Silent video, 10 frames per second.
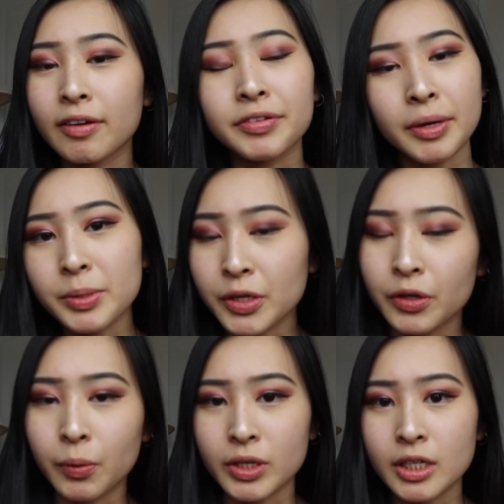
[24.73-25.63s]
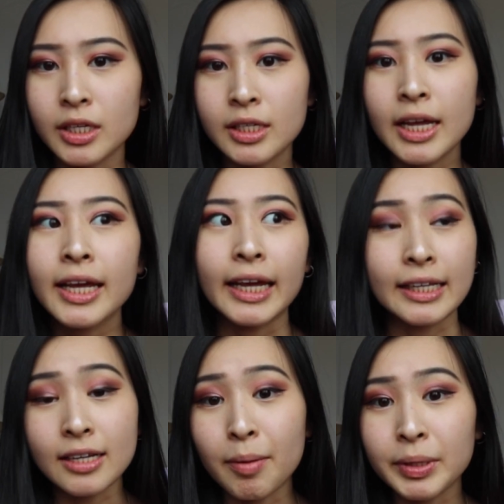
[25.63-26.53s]
of cybersecurity questions
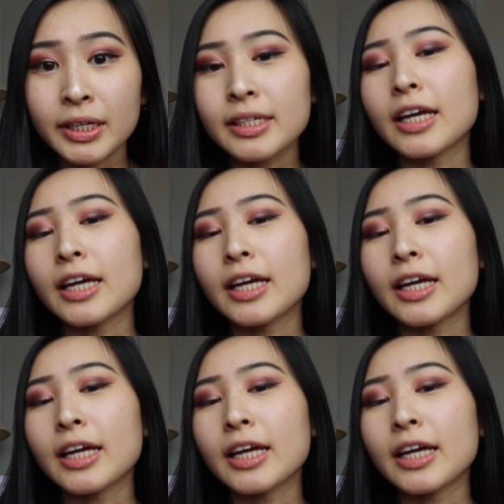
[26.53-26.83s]
and topics,